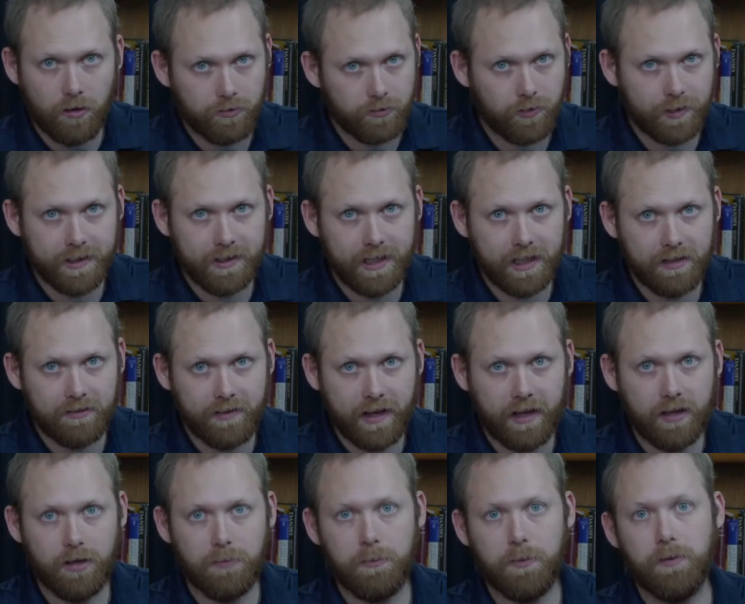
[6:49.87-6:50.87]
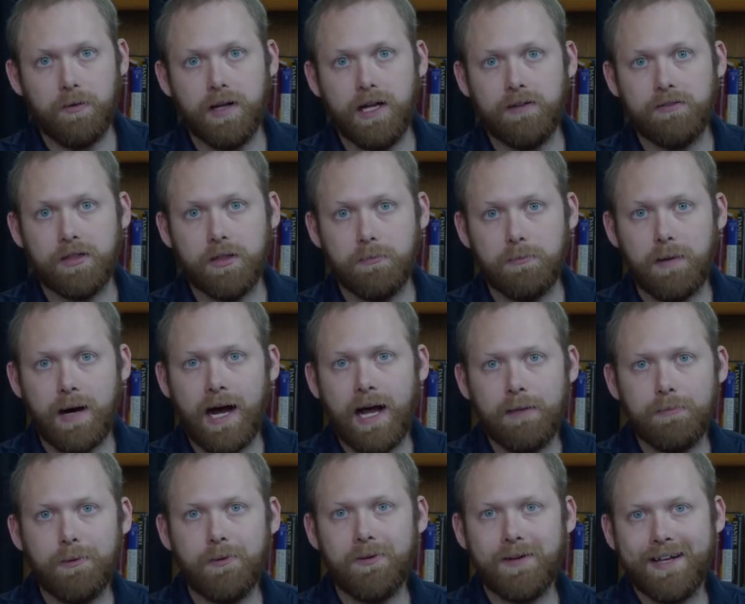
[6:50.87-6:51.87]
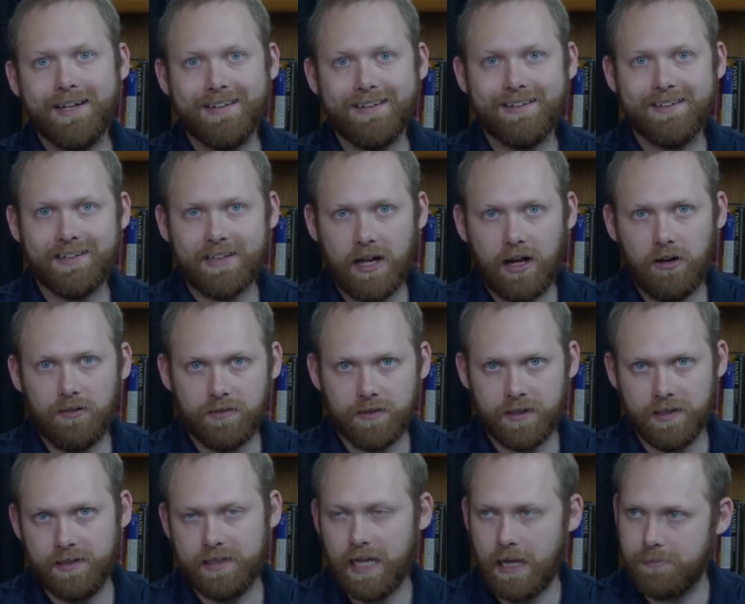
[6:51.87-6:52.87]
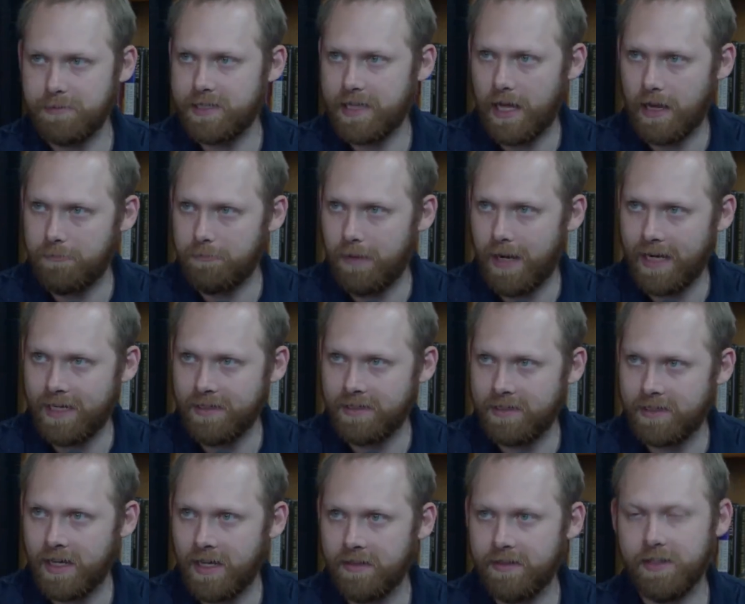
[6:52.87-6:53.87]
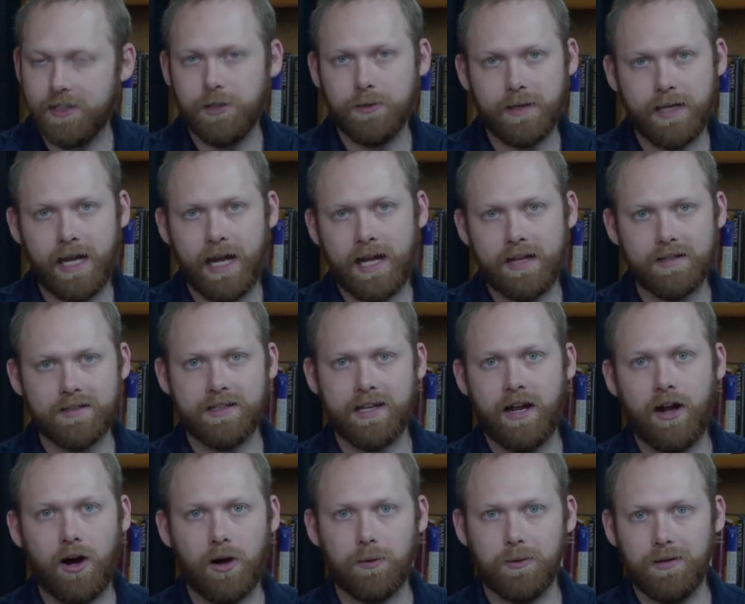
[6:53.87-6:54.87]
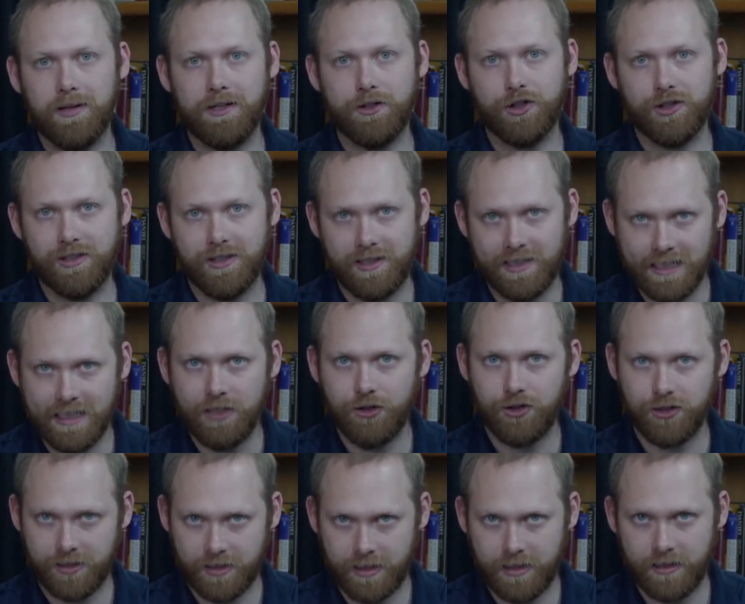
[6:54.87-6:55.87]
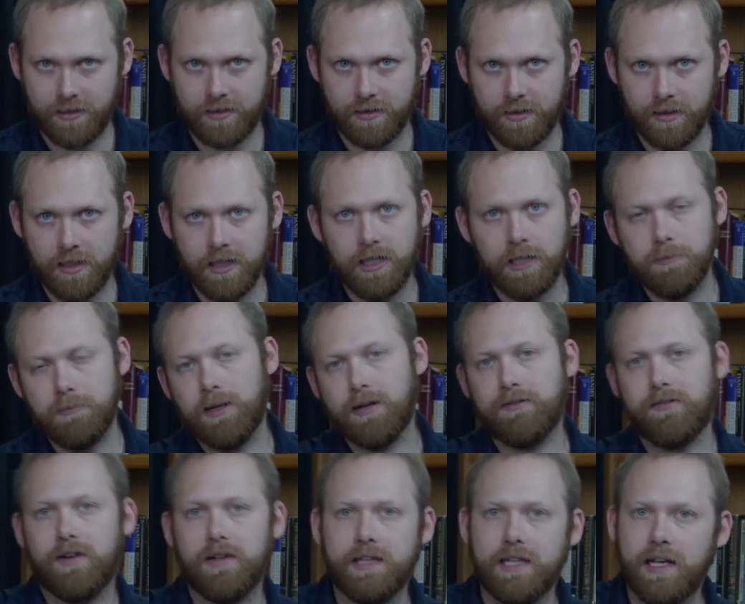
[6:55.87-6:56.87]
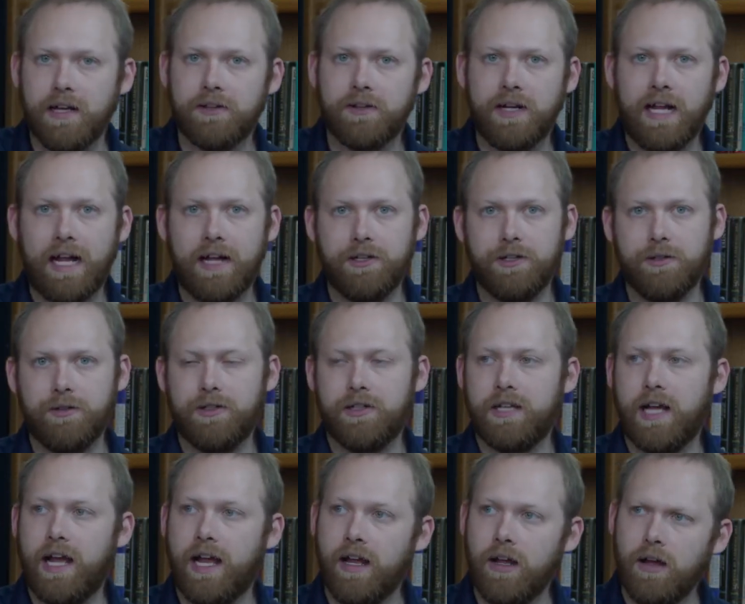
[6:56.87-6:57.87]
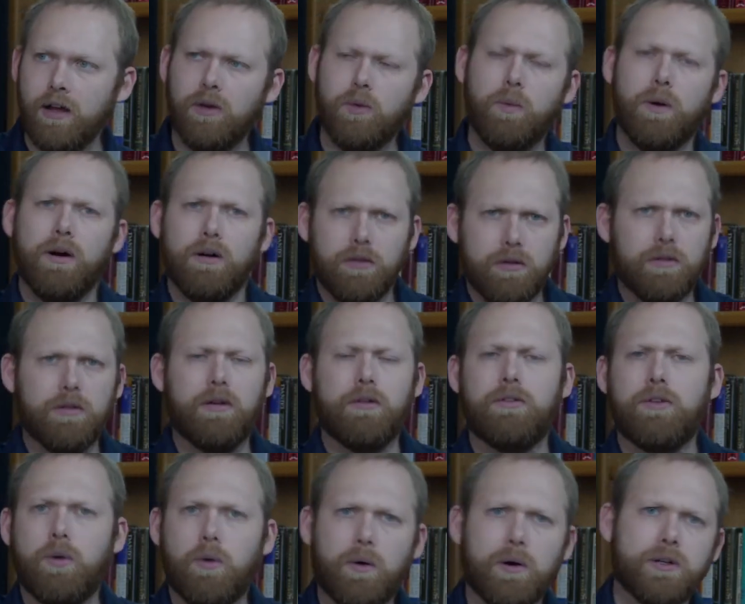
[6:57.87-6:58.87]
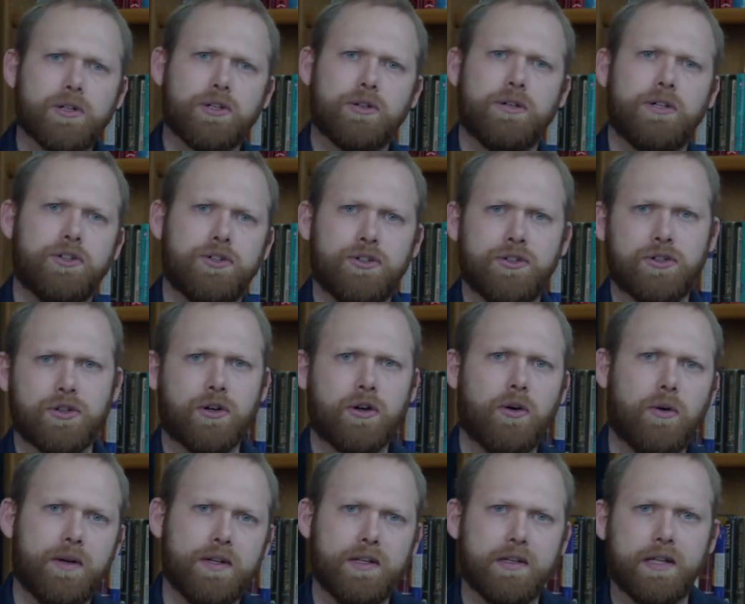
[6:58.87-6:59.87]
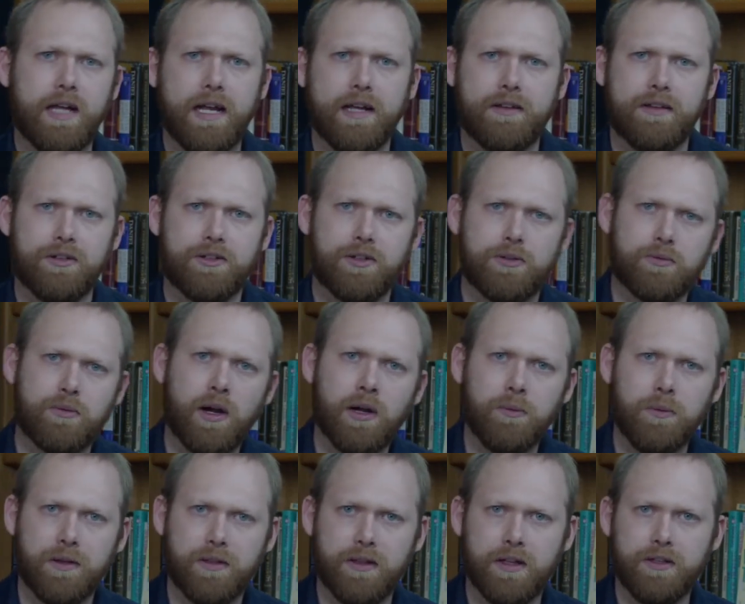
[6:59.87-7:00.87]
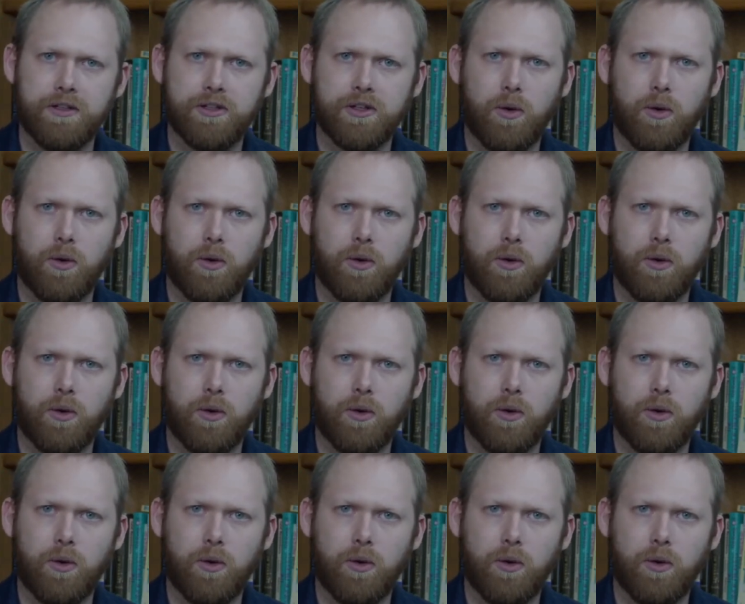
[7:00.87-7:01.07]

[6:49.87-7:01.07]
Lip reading: Freely available. If the Bible itself condemns that mindset, then you can't say our religion teaches it. But if on the other hand you'd say, well, of course Christians are going to take this and run with it, so